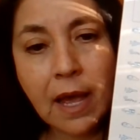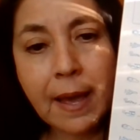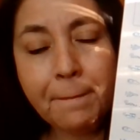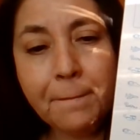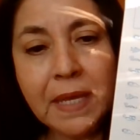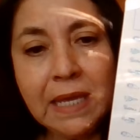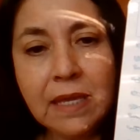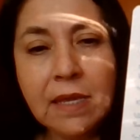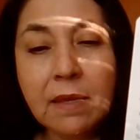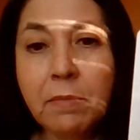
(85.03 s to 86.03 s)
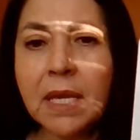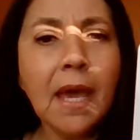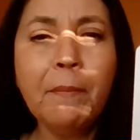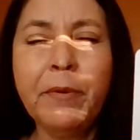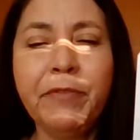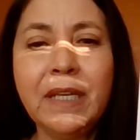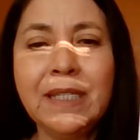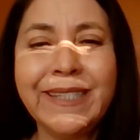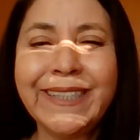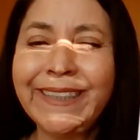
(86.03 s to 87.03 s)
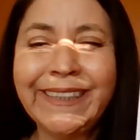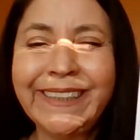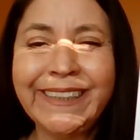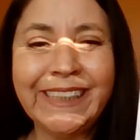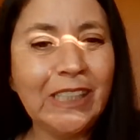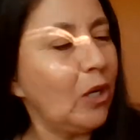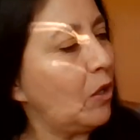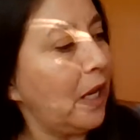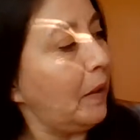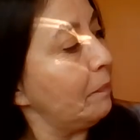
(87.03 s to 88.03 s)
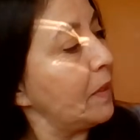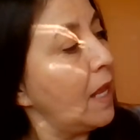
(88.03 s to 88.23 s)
Happy, make a happy face. Okay.